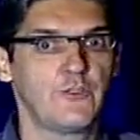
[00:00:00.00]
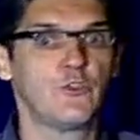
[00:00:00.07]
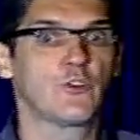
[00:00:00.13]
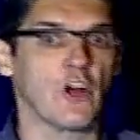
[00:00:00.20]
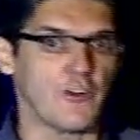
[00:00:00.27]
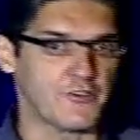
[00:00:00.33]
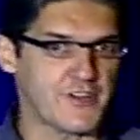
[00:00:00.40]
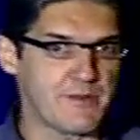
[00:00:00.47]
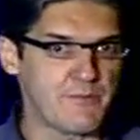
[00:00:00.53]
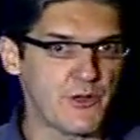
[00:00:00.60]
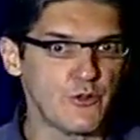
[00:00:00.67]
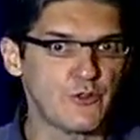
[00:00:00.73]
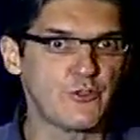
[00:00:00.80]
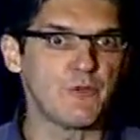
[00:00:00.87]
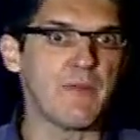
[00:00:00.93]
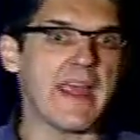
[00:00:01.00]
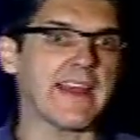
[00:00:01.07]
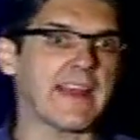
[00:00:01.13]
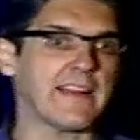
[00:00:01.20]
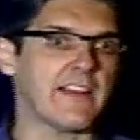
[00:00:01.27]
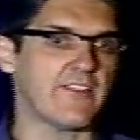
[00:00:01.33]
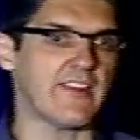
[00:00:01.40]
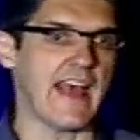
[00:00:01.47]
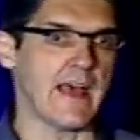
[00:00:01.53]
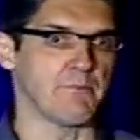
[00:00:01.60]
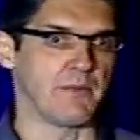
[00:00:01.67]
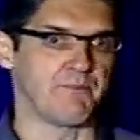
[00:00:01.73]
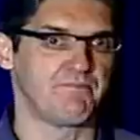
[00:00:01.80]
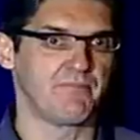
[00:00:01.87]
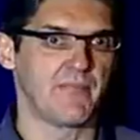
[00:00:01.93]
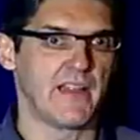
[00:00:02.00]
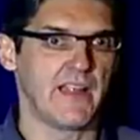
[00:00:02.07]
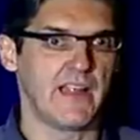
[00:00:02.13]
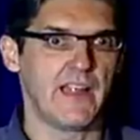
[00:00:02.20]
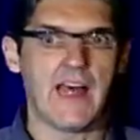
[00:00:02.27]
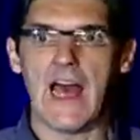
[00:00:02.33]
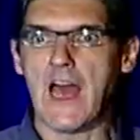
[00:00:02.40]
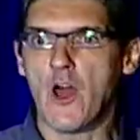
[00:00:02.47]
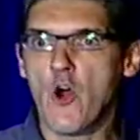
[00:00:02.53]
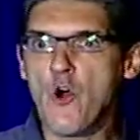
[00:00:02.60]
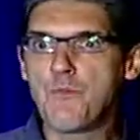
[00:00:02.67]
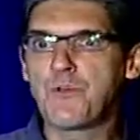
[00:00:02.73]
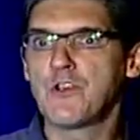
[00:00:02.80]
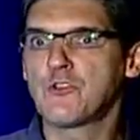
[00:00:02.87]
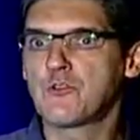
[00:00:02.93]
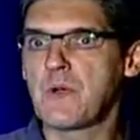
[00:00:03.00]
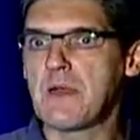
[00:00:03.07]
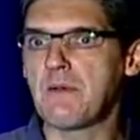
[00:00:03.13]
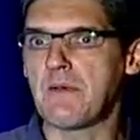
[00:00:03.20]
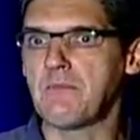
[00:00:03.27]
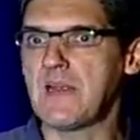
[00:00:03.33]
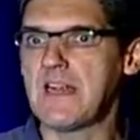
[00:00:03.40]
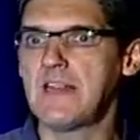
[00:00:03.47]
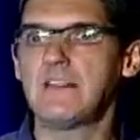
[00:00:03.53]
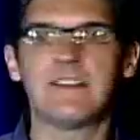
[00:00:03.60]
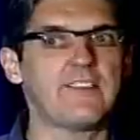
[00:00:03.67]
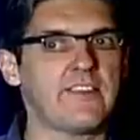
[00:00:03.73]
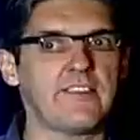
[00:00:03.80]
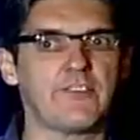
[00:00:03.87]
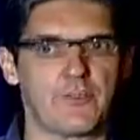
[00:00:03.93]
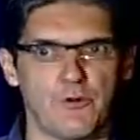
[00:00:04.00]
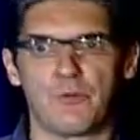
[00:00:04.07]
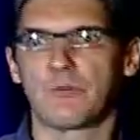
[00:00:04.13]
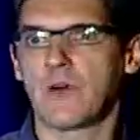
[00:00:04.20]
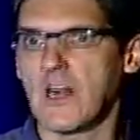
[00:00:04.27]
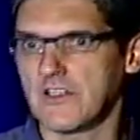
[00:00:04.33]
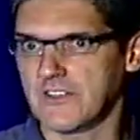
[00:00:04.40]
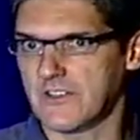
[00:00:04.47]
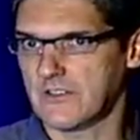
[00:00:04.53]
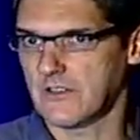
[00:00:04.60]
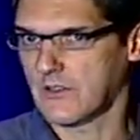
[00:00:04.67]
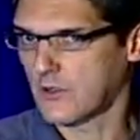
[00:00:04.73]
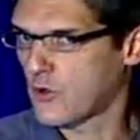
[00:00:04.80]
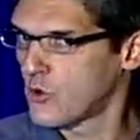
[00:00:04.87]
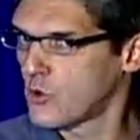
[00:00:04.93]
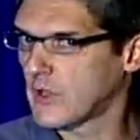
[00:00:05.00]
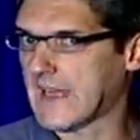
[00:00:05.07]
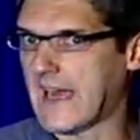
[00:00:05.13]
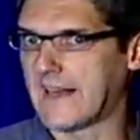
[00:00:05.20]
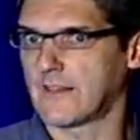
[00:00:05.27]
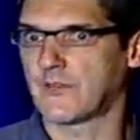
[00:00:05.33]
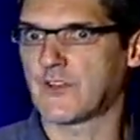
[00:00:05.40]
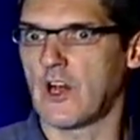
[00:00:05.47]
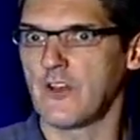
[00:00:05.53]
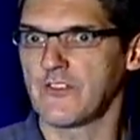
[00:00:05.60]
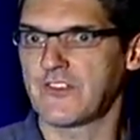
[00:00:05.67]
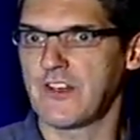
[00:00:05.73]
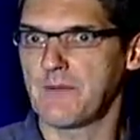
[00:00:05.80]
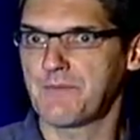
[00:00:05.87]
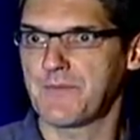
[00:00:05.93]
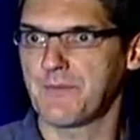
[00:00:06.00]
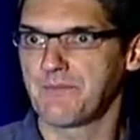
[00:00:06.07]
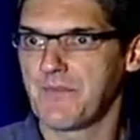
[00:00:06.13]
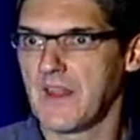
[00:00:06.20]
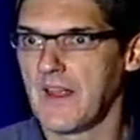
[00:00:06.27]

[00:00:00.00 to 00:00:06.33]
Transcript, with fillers: to contribute to making this happen. I hope you agree with me, this is rather cool kind of concept.